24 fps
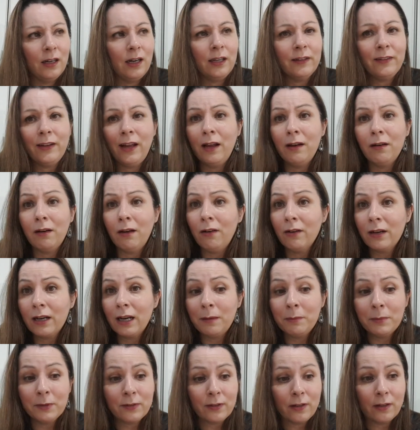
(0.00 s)
I don't like
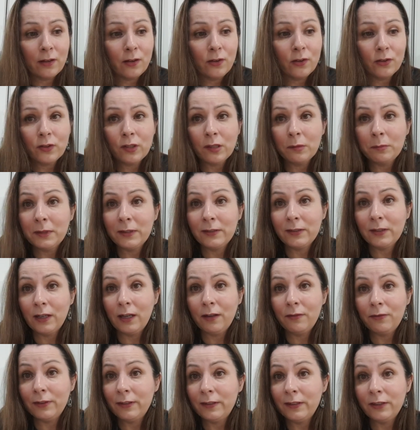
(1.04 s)
Amazon. The customer
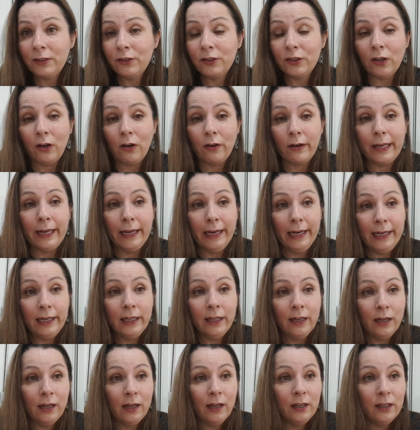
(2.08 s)
service is shocking.
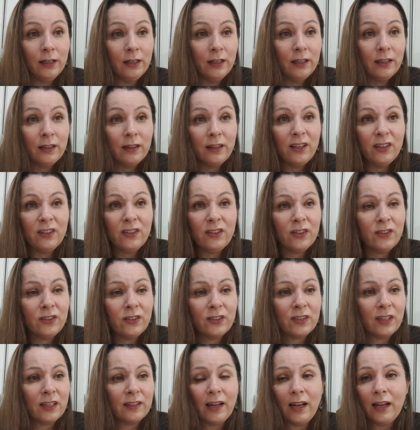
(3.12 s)

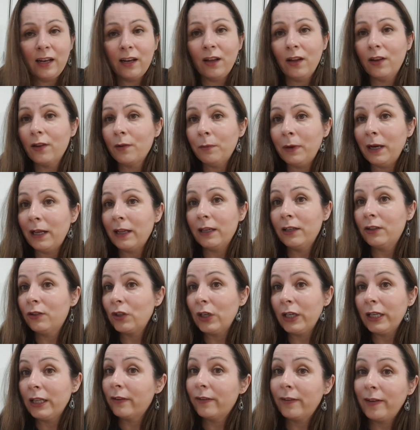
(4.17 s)
I don't like the way they
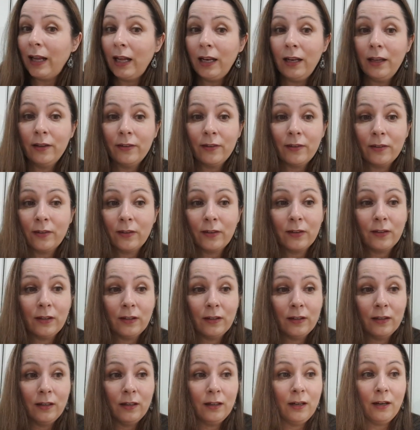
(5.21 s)
treat the sellers.
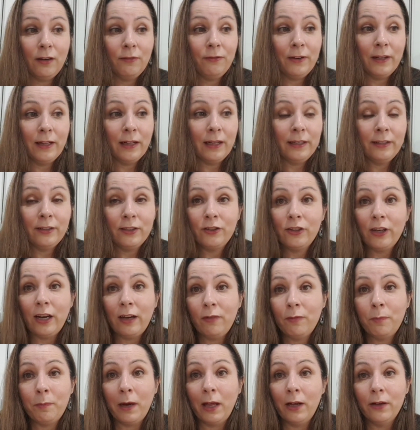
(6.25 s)
I think this
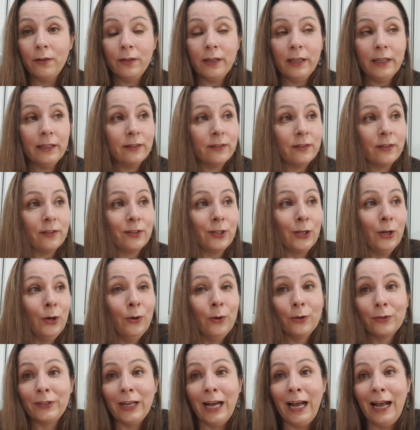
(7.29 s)
Jeff bloke needs to
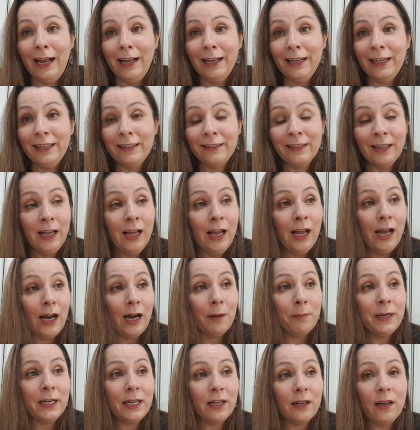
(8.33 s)
sort out his...
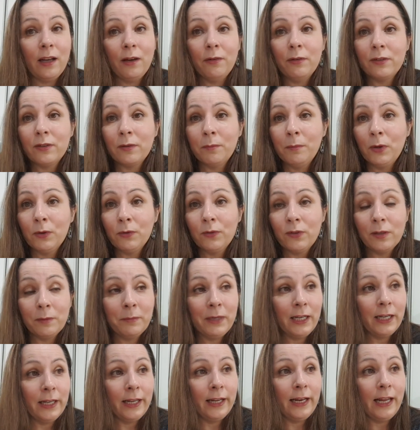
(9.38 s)
I mean, I know he's a
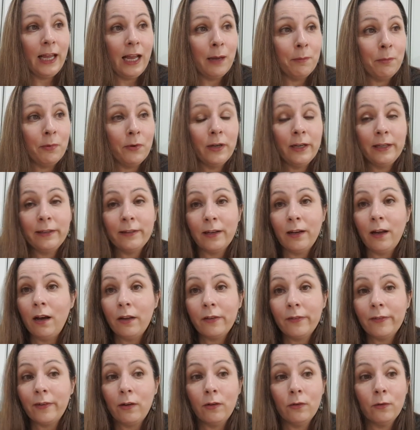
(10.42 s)
multi-millionaire, but he's an
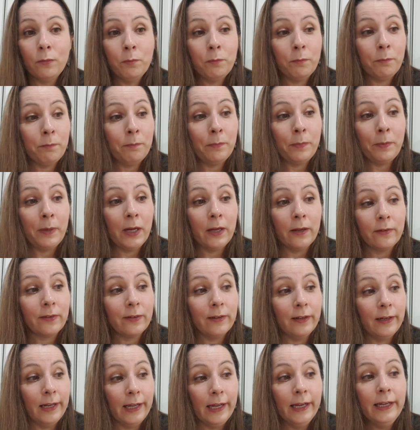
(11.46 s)
arsehole
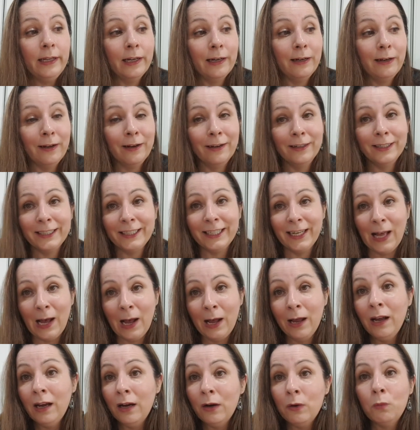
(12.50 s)
personally. You know,
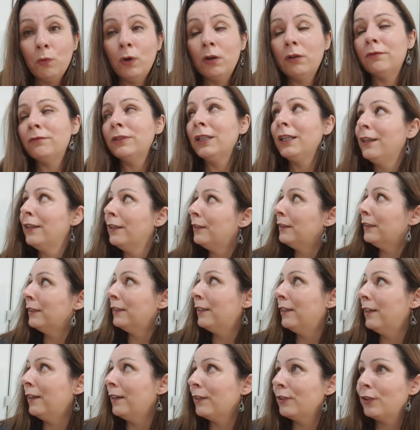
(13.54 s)
well,
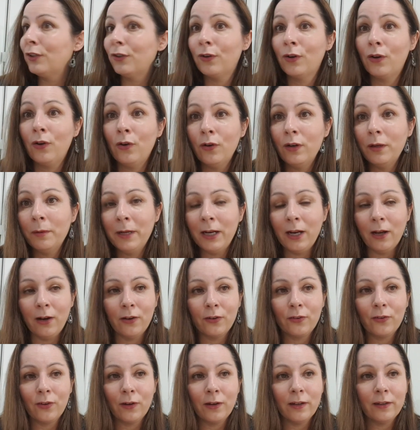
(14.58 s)
I shouldn't call him an
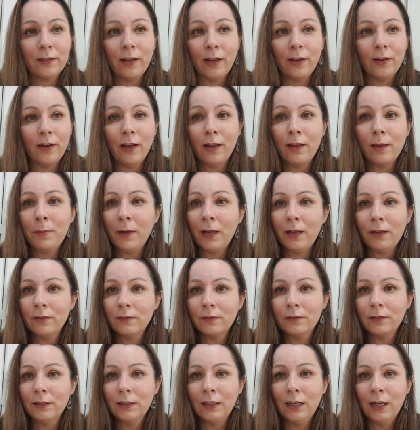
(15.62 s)
arsehole. I don't know the
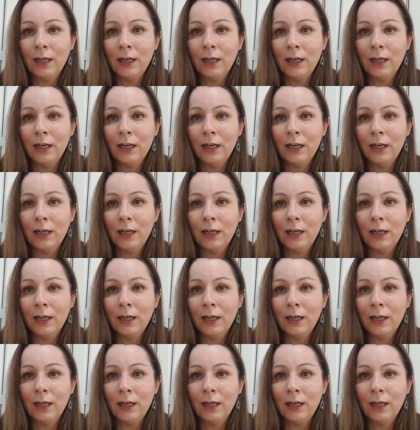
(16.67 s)
bloke.